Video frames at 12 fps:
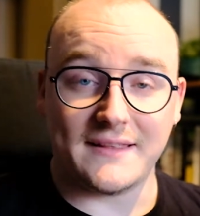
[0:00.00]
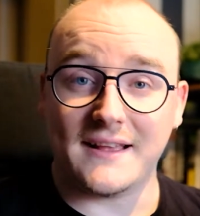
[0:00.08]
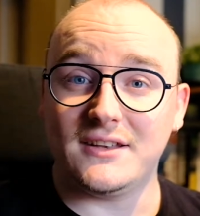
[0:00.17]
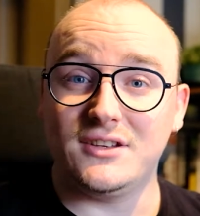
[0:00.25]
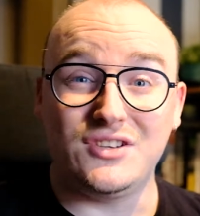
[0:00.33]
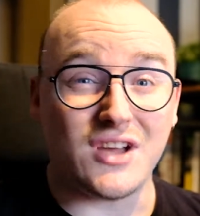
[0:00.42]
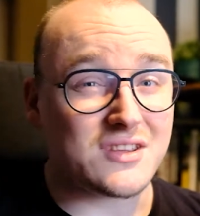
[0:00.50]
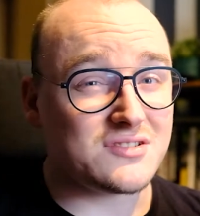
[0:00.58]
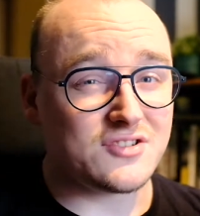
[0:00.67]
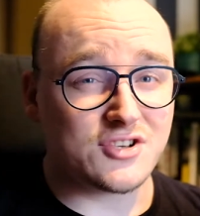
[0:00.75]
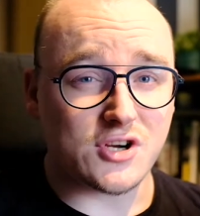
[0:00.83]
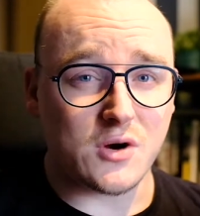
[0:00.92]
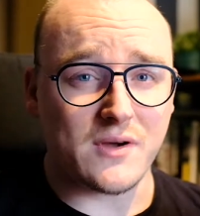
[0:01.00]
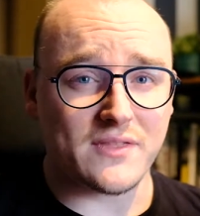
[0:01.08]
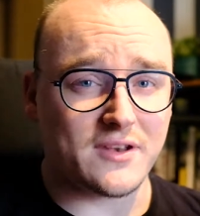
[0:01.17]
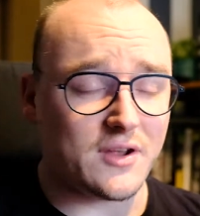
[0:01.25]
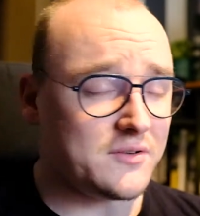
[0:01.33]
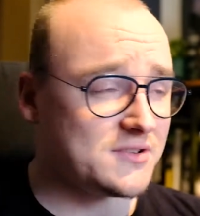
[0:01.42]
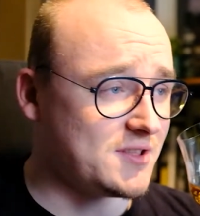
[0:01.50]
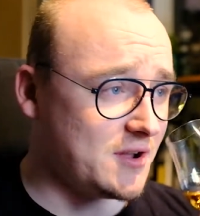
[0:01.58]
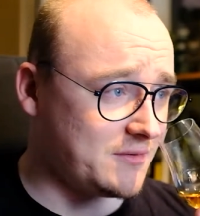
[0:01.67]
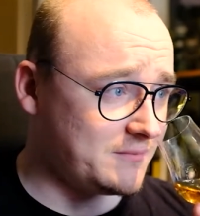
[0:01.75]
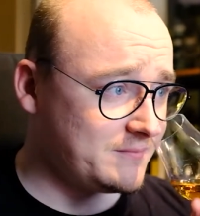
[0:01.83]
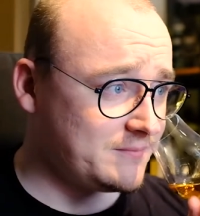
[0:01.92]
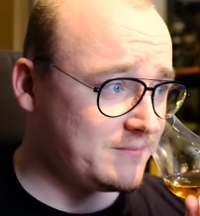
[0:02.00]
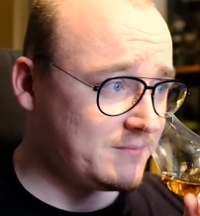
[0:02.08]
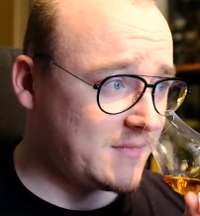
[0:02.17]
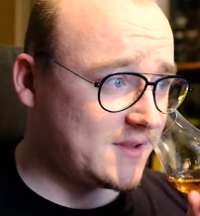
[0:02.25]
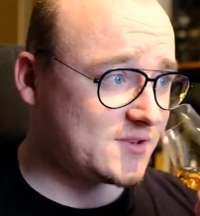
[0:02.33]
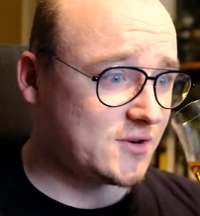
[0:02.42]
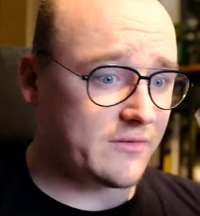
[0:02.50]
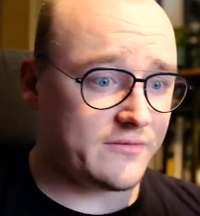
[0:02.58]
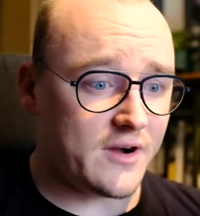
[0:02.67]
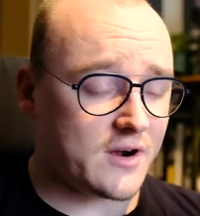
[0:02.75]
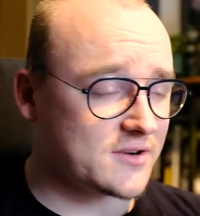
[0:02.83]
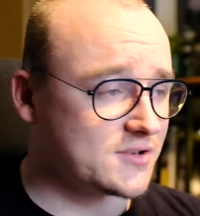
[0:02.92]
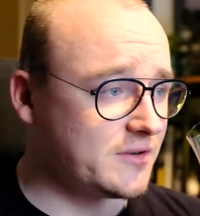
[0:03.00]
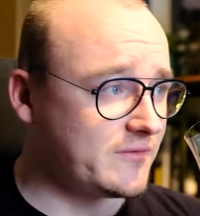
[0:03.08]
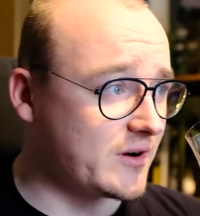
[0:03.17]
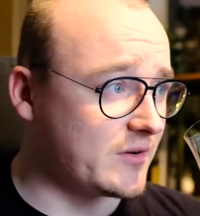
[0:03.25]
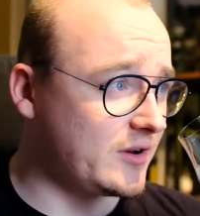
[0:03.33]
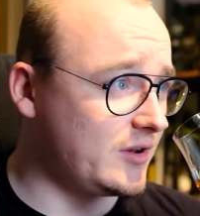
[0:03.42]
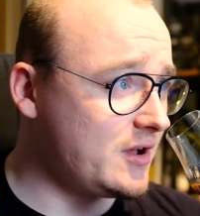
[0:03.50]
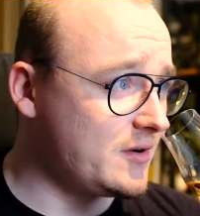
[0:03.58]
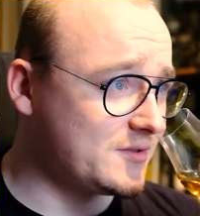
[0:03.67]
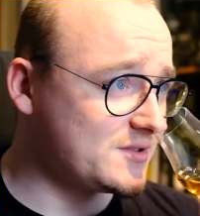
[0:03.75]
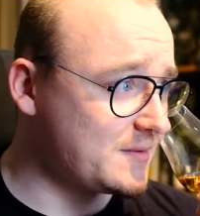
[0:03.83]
It doesn't show on the nose, though. So far on the nose,